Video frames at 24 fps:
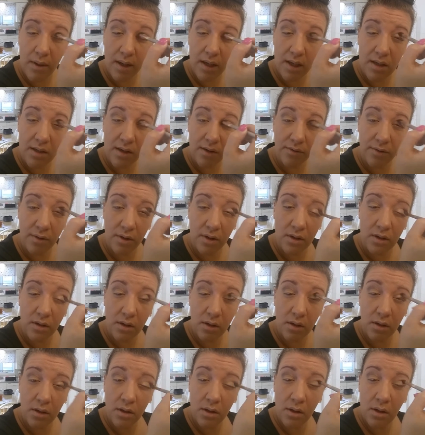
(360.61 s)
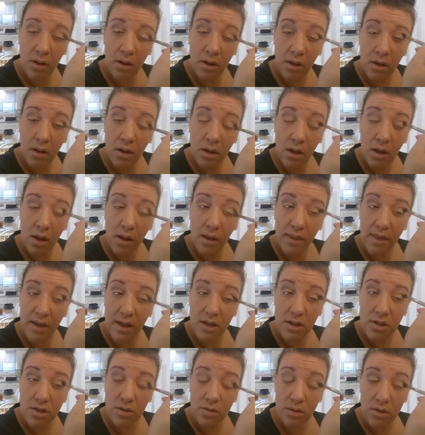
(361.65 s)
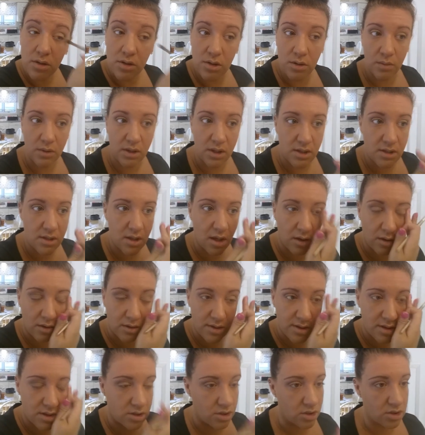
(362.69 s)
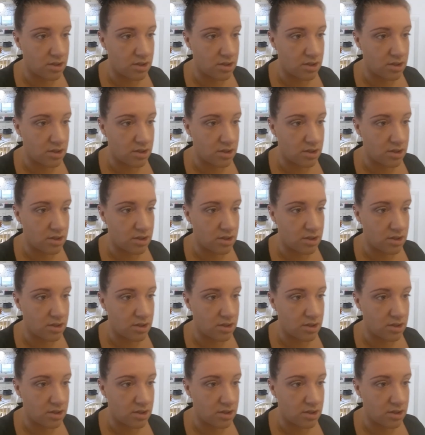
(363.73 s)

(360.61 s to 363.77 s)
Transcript: many different things you can do with these colors.